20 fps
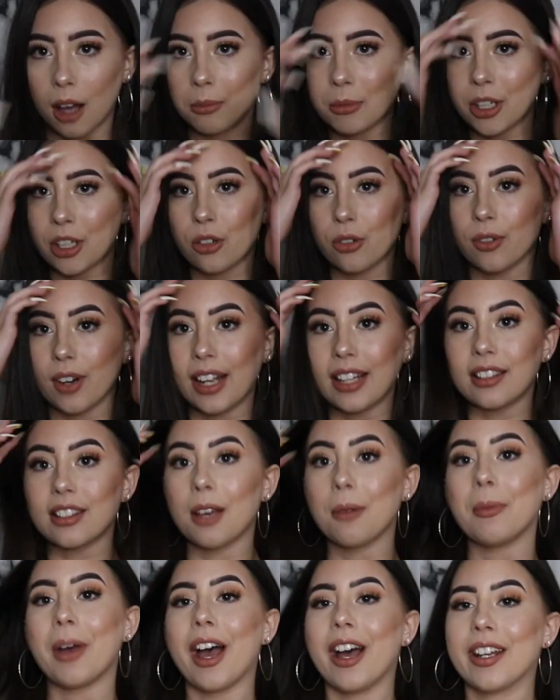I'm gonna rate
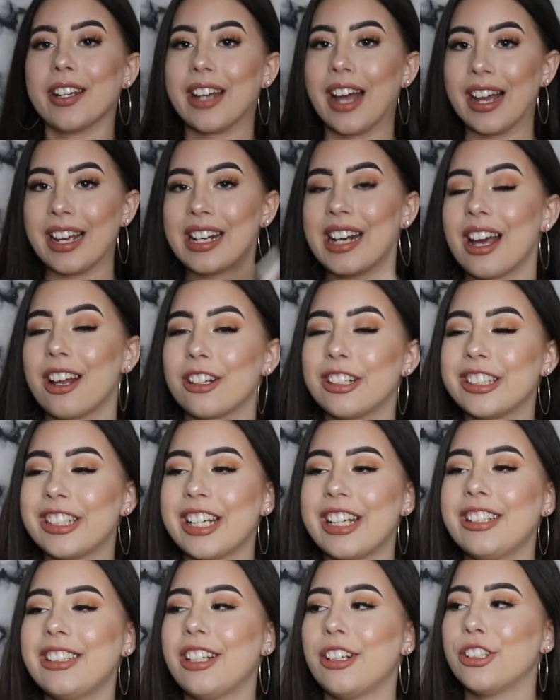them a 9 out of
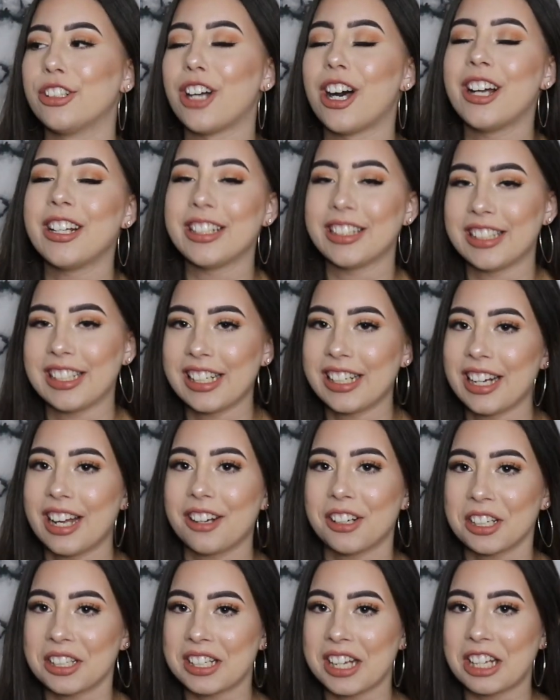10. They're not a 10
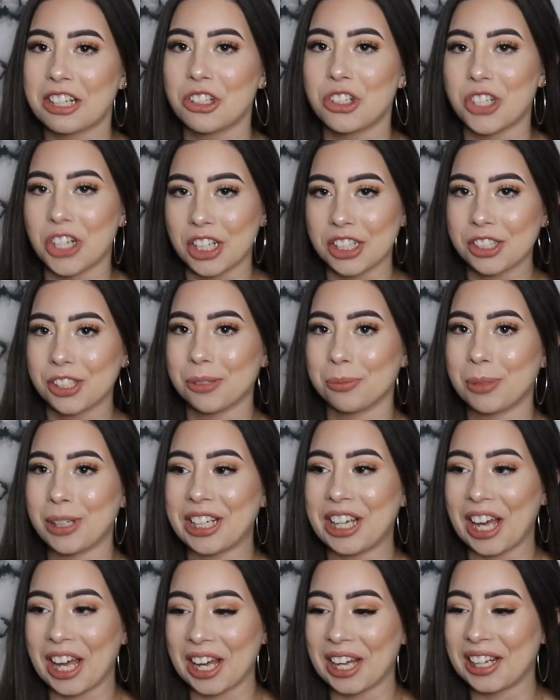out of 10 just
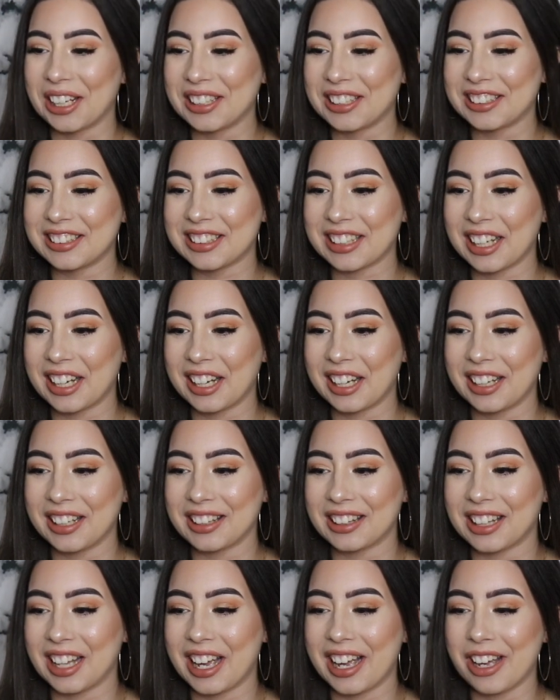because
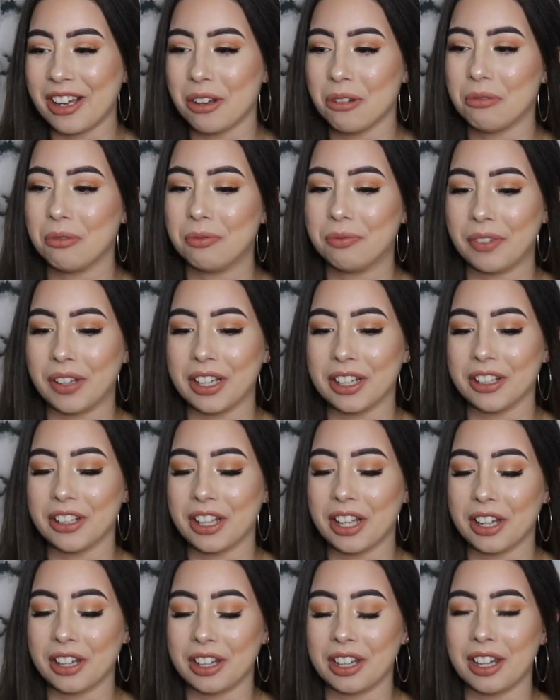they
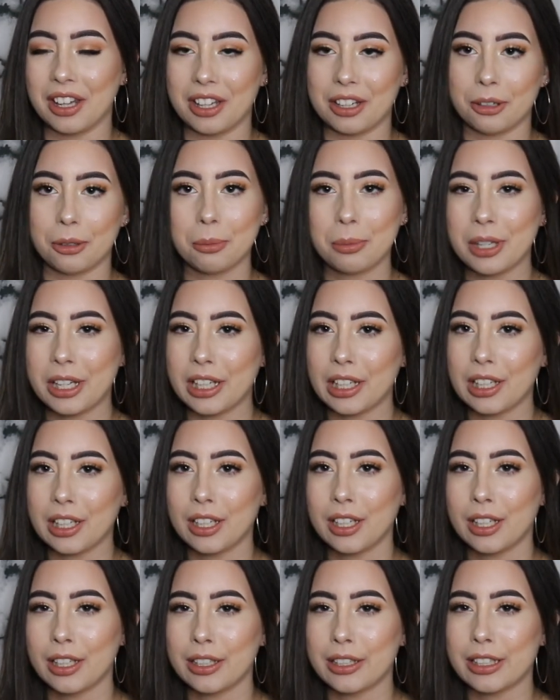feel a little bit
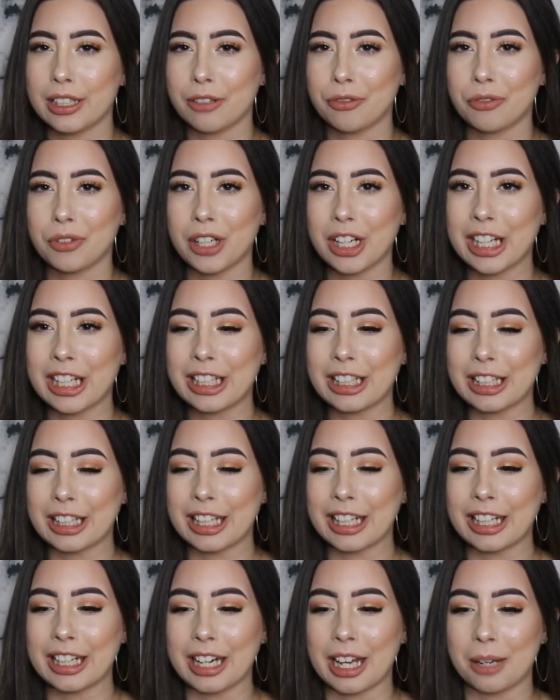different
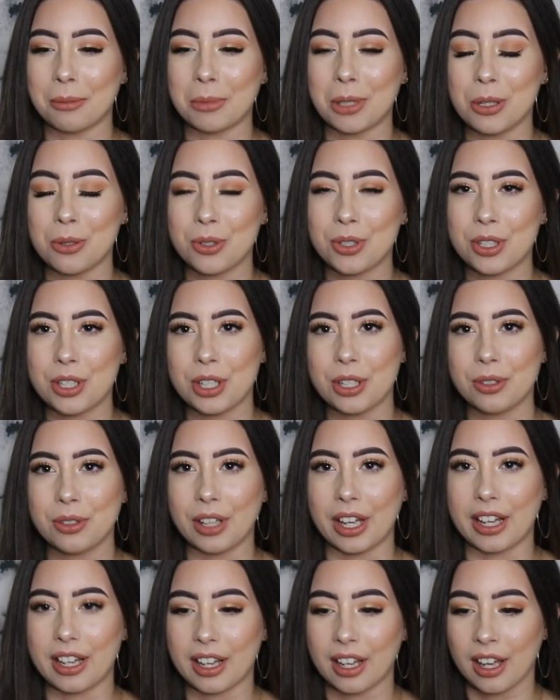than I'm used to.
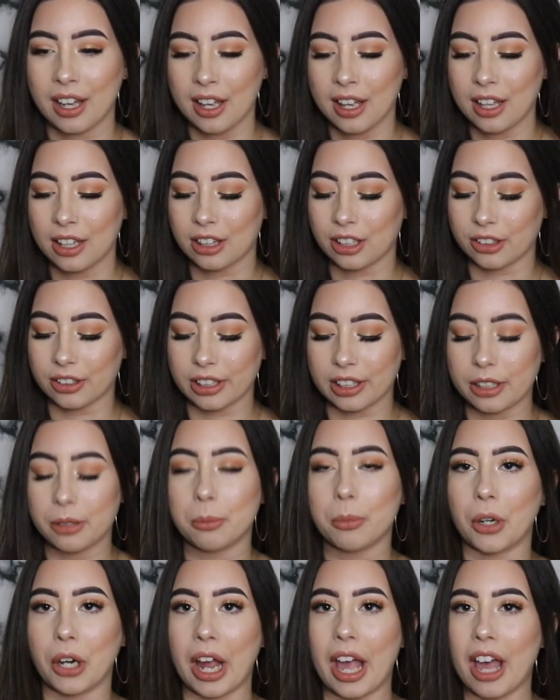Like, they're a little
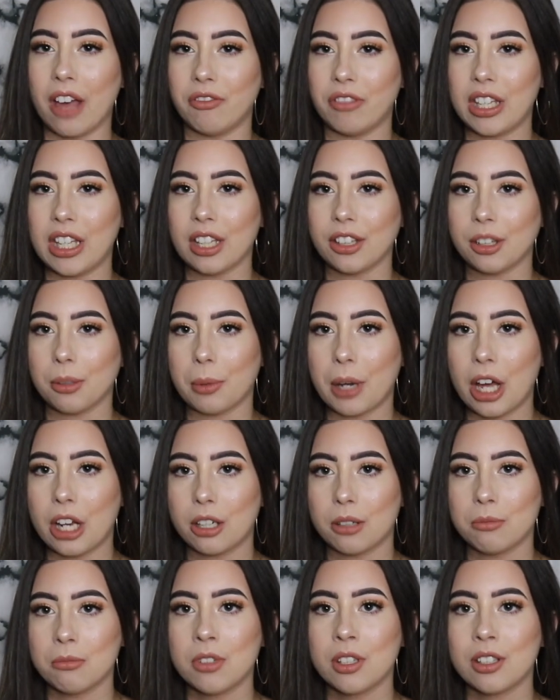more heavy at the
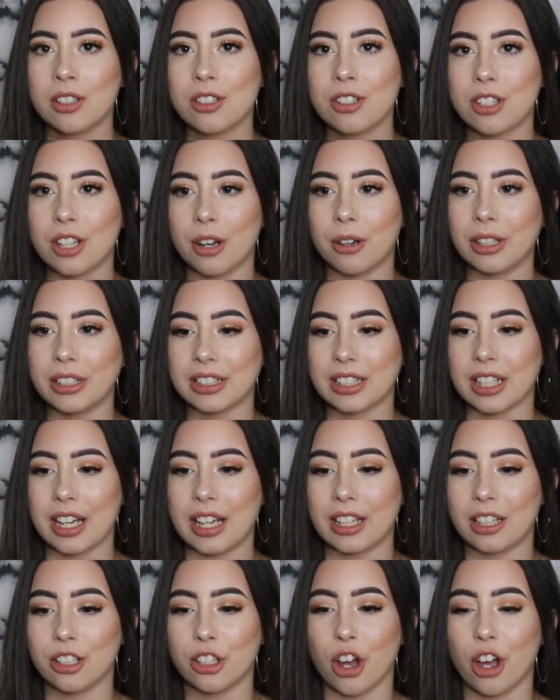bottom, so it's
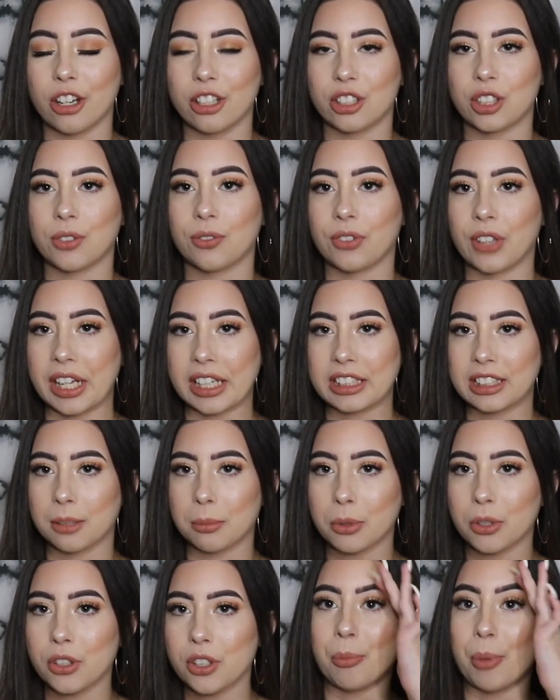like not as
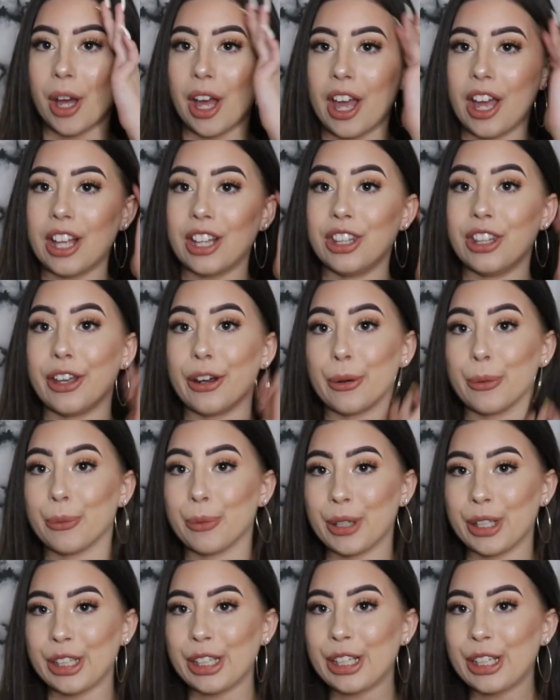flexible, but they're
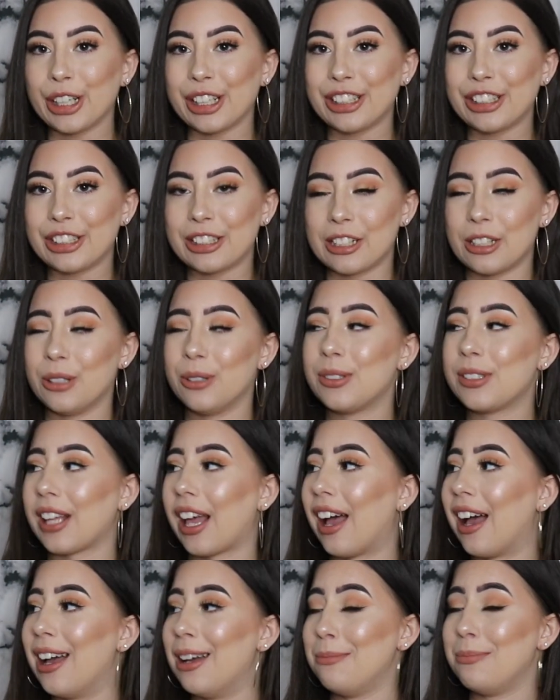really good shoes.
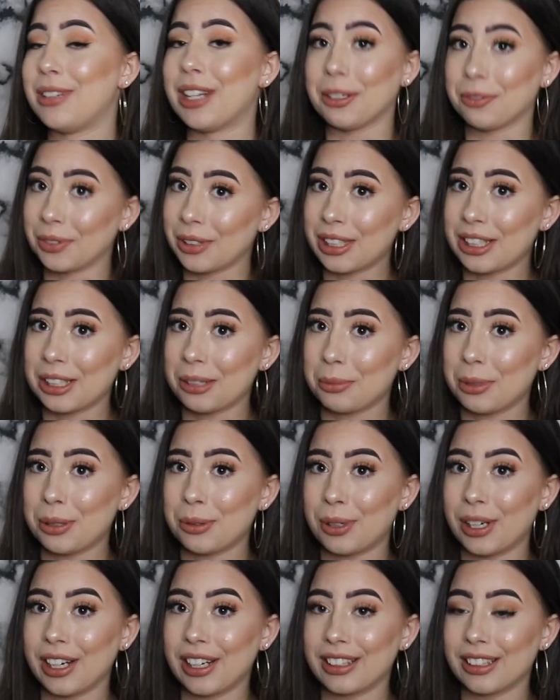I'm definitely gonna be
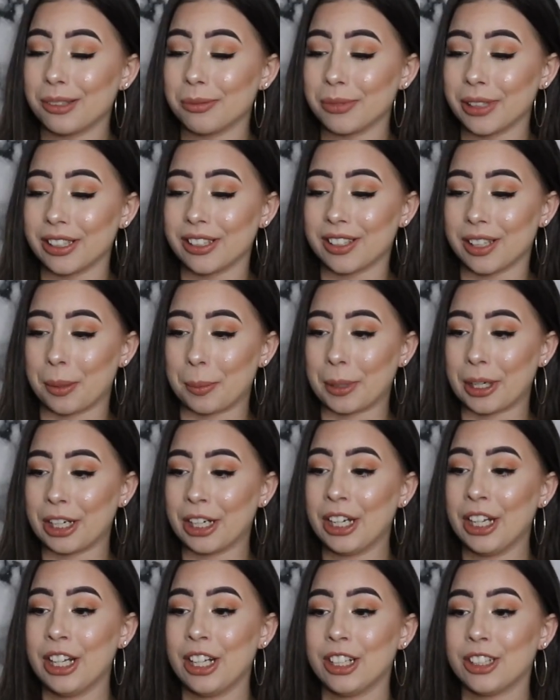wearing them this summer,
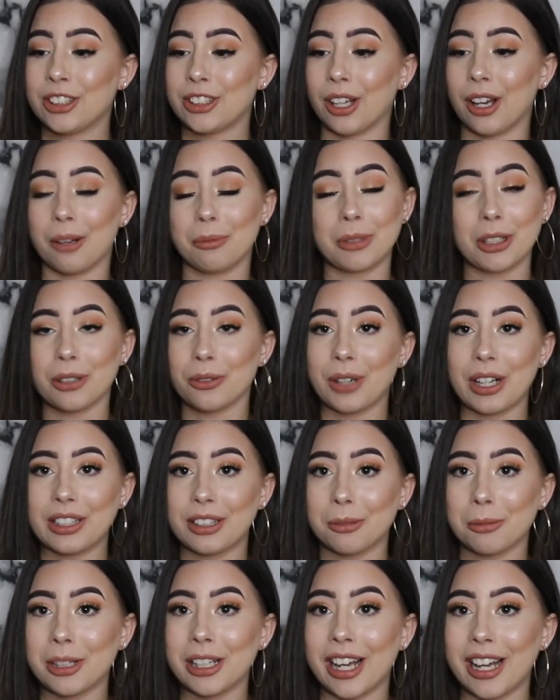so I'm gonna rate
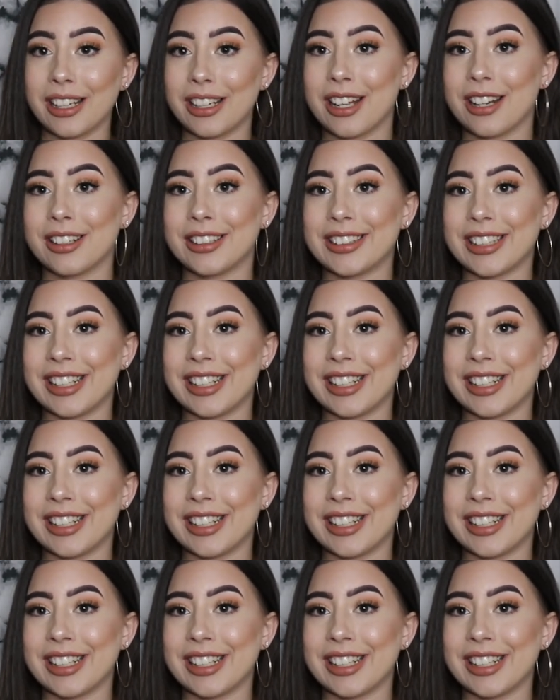them a 9 out of